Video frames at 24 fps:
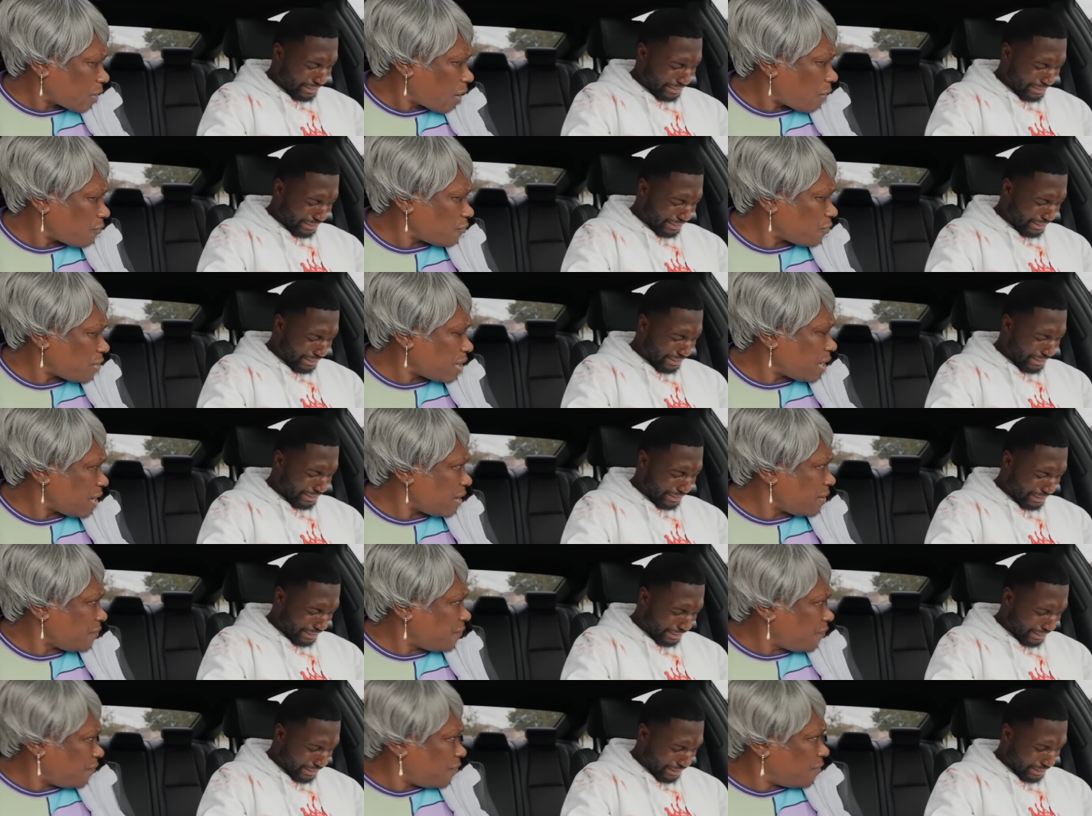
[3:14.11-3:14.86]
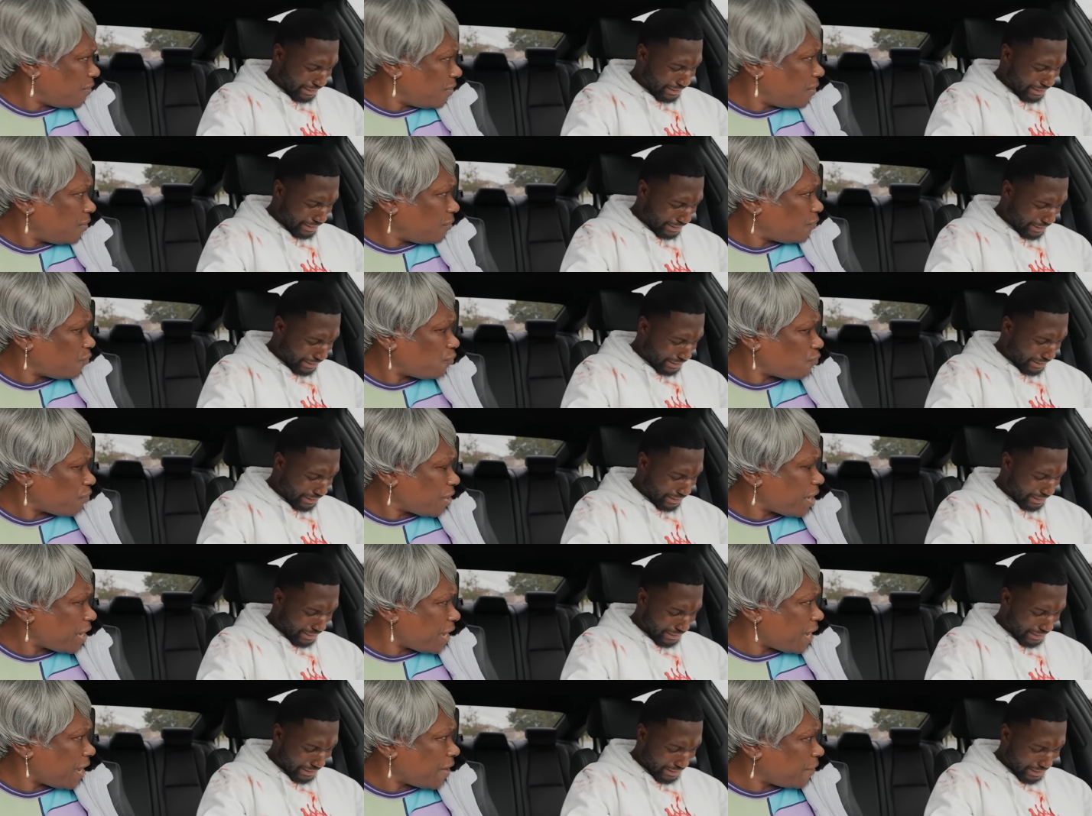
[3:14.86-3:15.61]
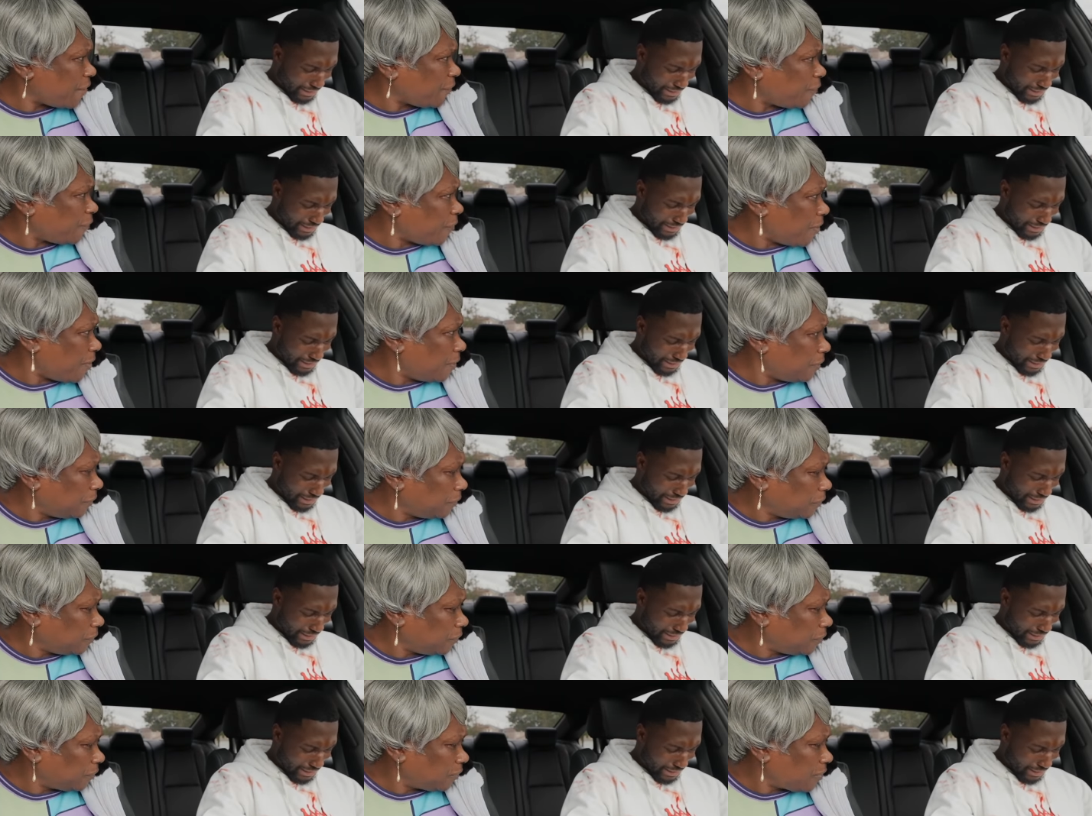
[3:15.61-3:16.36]
Speaker 1: Reef? Reef?
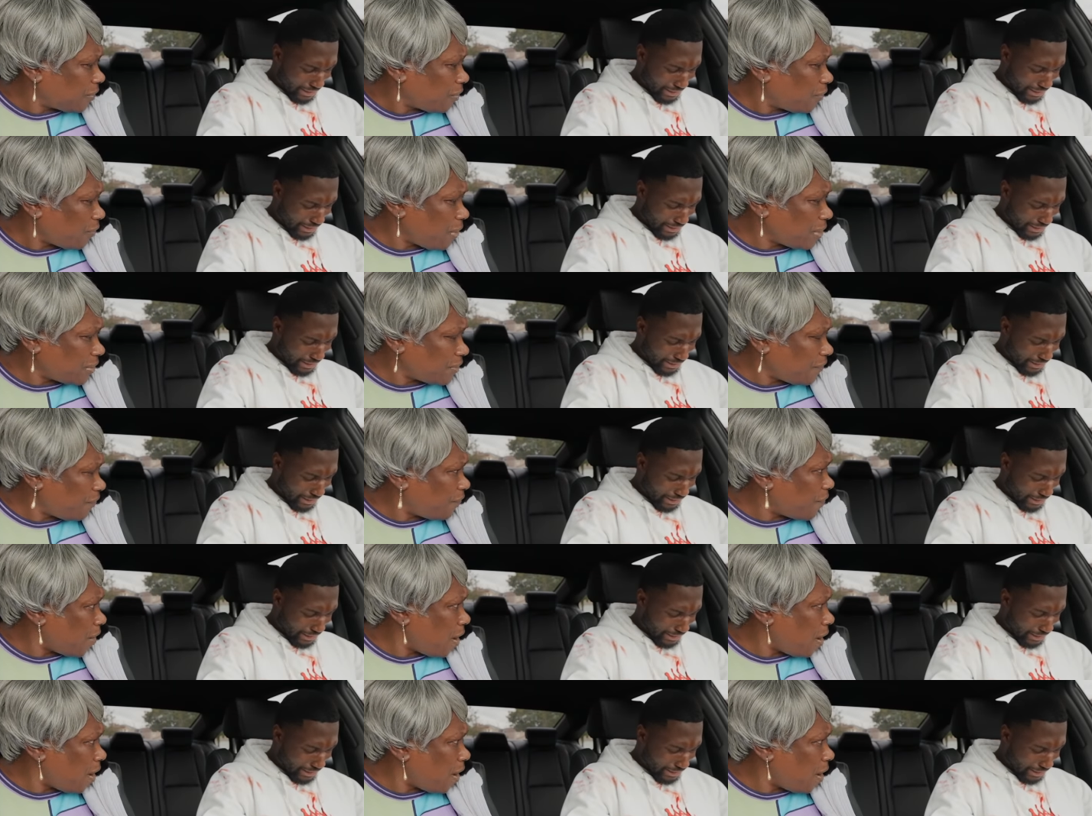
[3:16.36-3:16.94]
What the?